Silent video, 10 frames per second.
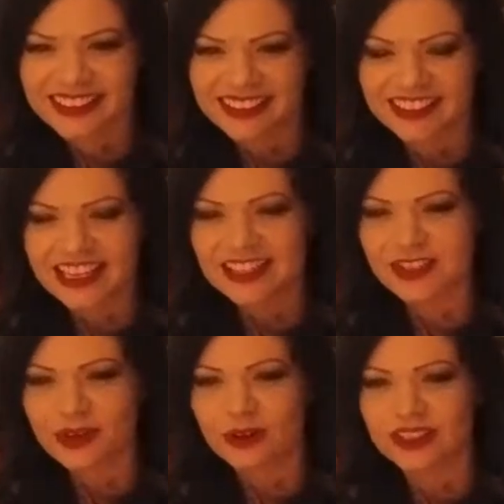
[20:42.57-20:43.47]
Key
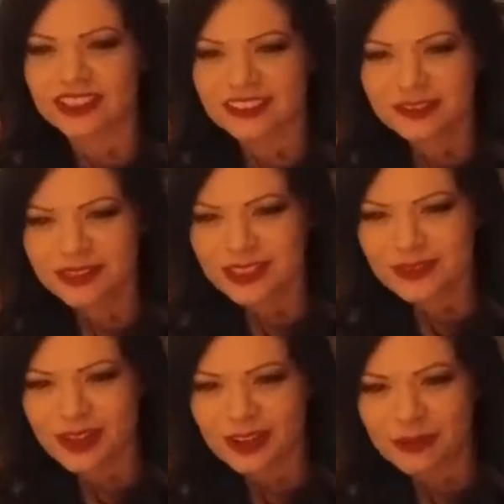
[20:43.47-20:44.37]
controller, what are you
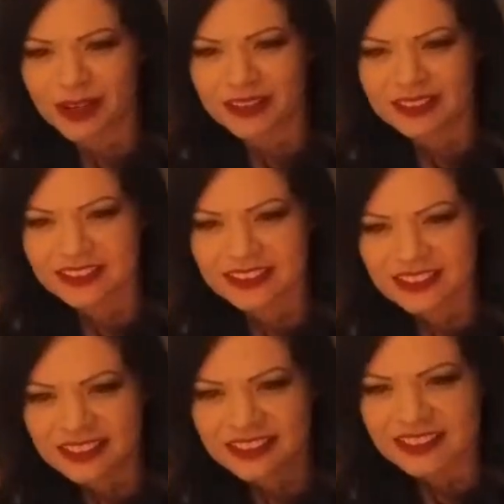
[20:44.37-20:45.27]
talking about?
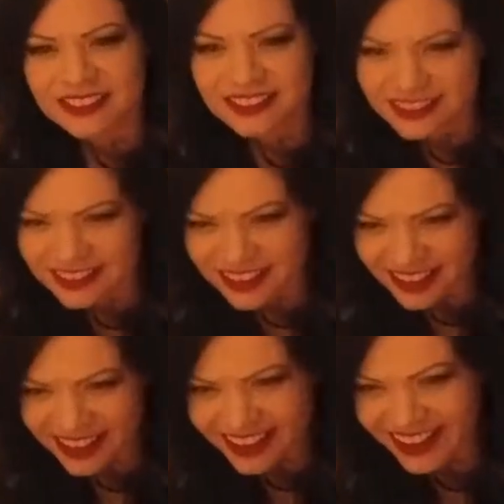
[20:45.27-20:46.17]

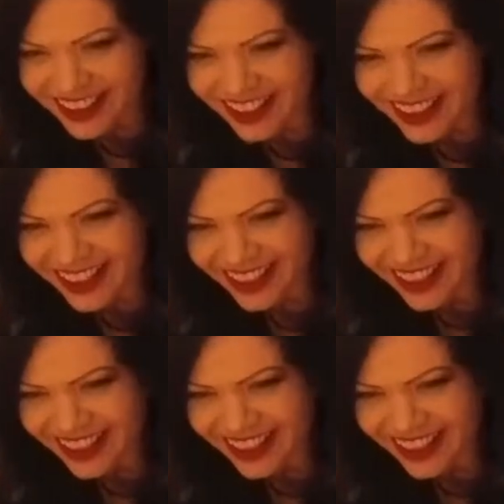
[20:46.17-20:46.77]
A